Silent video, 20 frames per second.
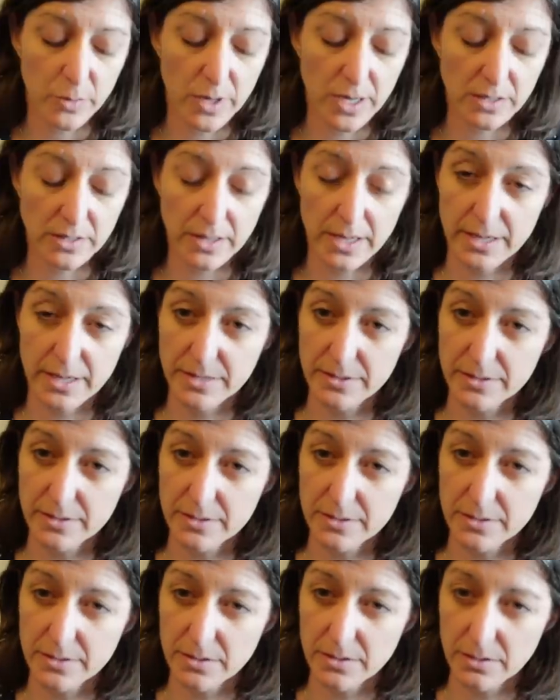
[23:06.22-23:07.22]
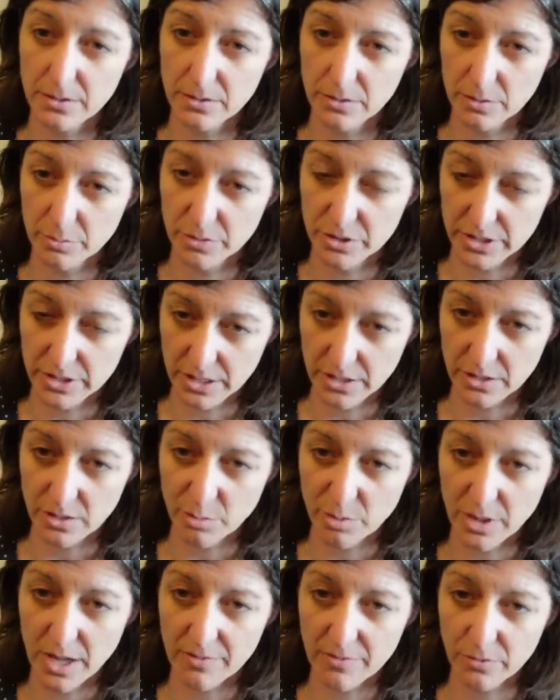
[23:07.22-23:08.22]
well as, you know, the particular
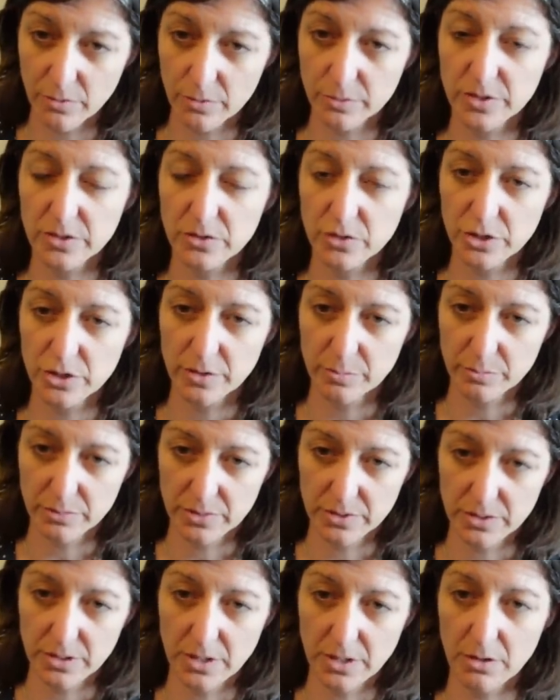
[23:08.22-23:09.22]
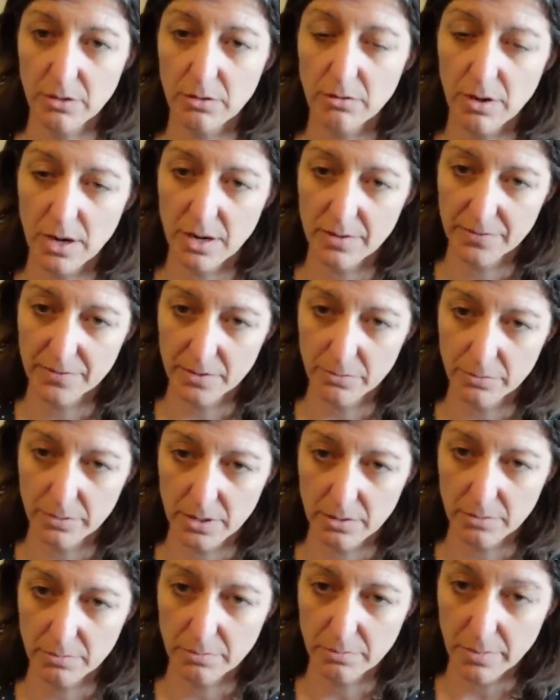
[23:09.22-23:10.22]
platforms and ships and aircraft that
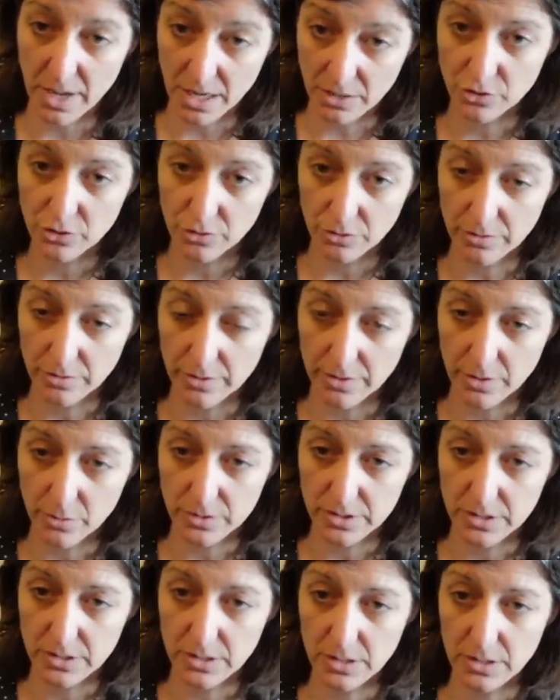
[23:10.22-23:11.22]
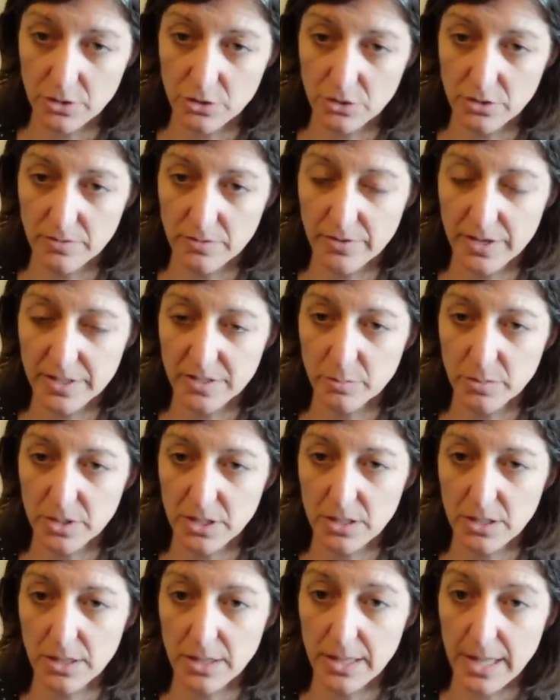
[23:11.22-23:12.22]
we made sure that there was an additional investment
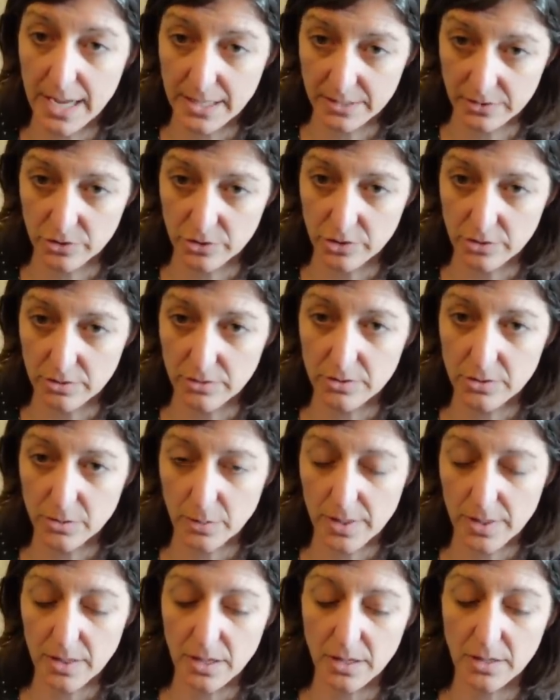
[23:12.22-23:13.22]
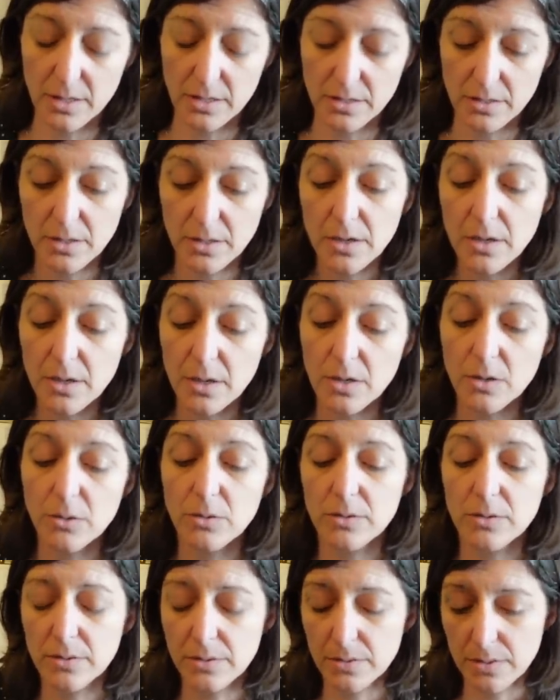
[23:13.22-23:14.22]
in last year. So I think that
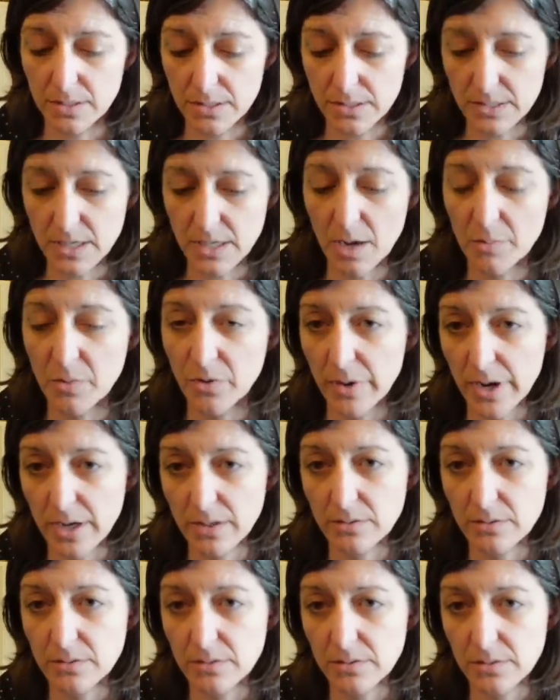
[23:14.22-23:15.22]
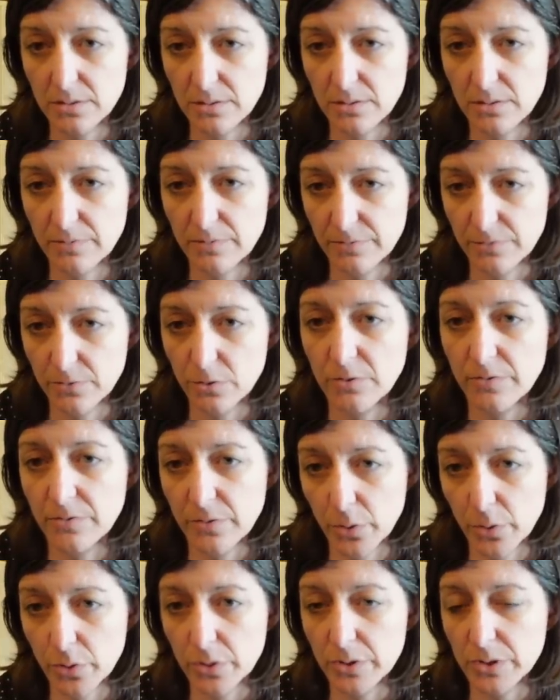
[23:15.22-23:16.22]
this time around, the full
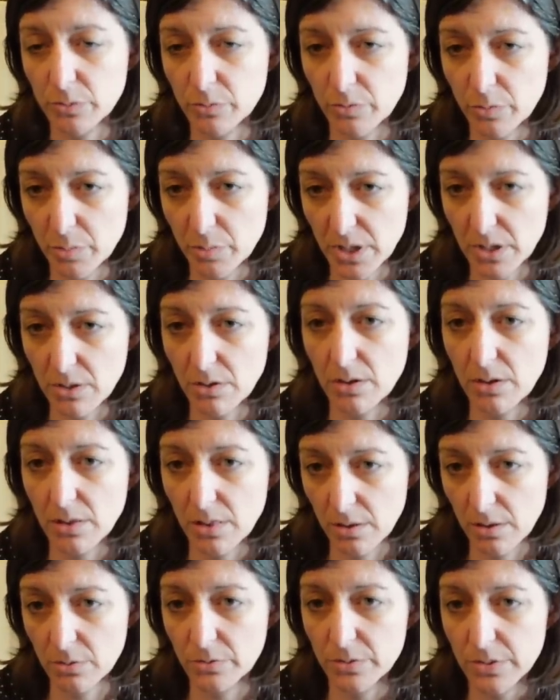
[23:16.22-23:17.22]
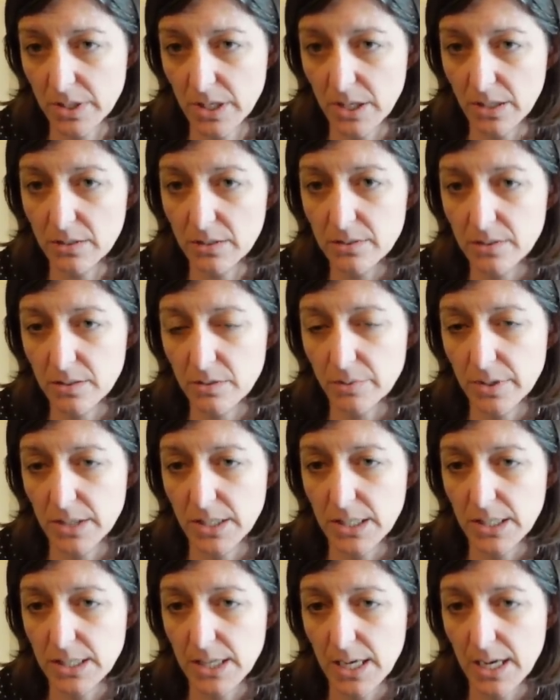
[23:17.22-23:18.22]
focus will be on those things that we
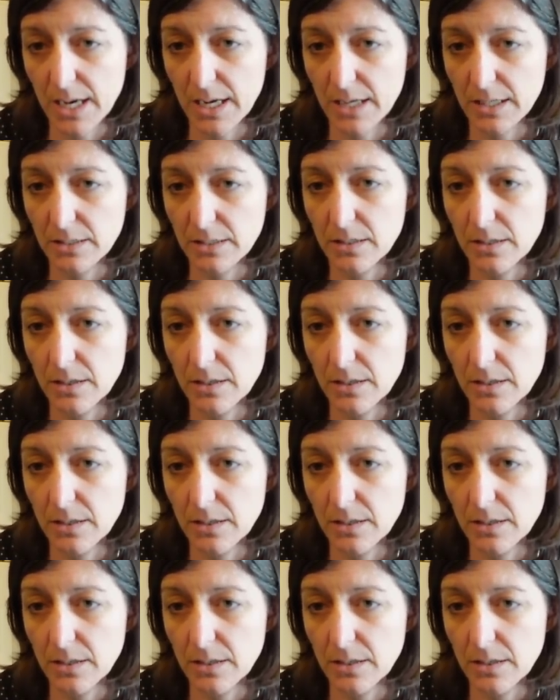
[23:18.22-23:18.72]
need to add